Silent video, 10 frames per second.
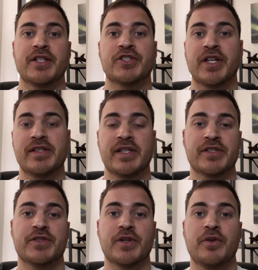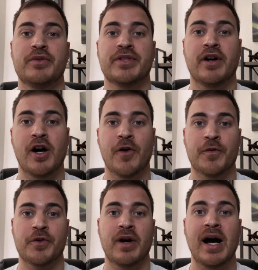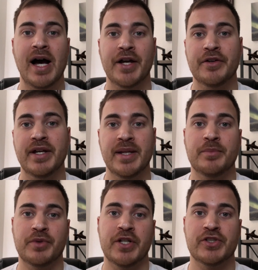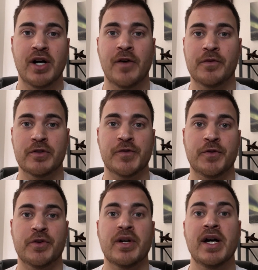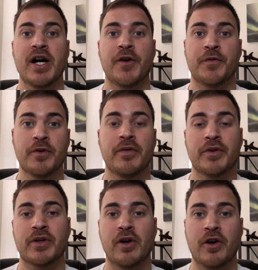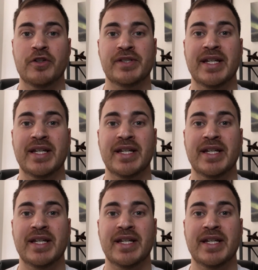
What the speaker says: Chase is known to offer higher in-branch offers for a few of their cards,